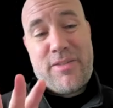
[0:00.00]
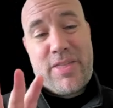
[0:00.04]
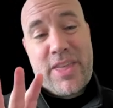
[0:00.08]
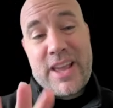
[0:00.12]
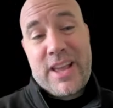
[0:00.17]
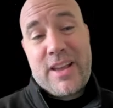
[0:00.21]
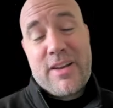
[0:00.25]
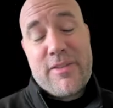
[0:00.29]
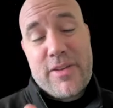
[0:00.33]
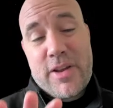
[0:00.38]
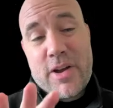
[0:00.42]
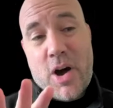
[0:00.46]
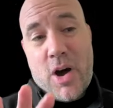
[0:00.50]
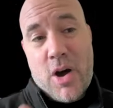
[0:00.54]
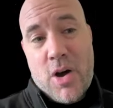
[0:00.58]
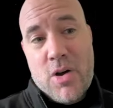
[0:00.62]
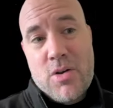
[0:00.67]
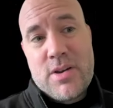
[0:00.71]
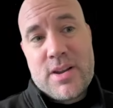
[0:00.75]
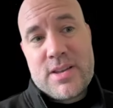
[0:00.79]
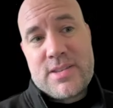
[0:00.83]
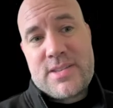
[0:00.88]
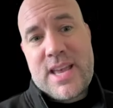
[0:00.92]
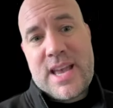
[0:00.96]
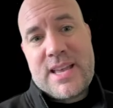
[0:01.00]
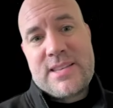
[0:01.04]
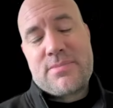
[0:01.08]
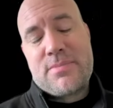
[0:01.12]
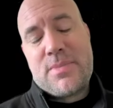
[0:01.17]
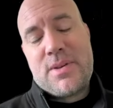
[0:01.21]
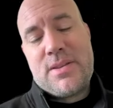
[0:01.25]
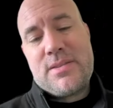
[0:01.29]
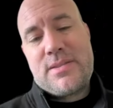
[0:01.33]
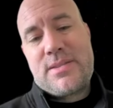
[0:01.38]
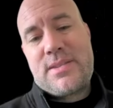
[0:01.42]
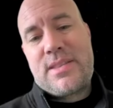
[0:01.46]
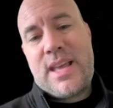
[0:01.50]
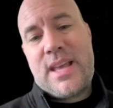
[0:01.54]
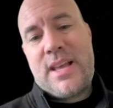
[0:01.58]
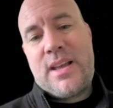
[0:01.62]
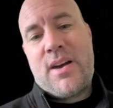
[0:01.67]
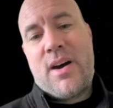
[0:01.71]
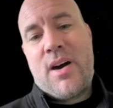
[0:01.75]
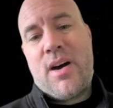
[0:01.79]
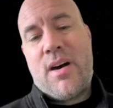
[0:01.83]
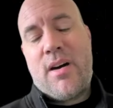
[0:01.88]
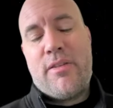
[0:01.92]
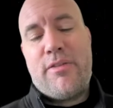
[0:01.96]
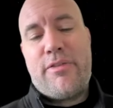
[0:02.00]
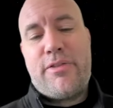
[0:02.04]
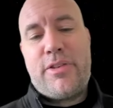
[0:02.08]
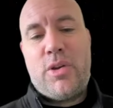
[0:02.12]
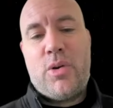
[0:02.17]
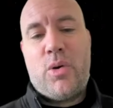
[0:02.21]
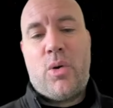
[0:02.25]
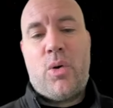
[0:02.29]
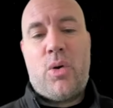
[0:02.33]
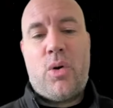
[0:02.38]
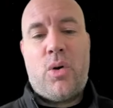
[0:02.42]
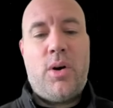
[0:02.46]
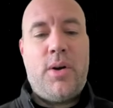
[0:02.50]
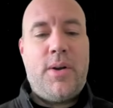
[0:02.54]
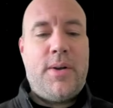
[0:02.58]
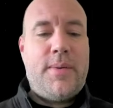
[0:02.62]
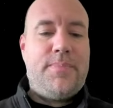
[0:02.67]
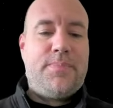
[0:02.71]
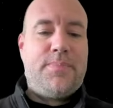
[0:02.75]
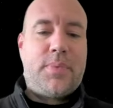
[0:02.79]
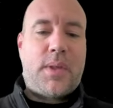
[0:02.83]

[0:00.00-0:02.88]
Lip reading: think of your own assessments, think of your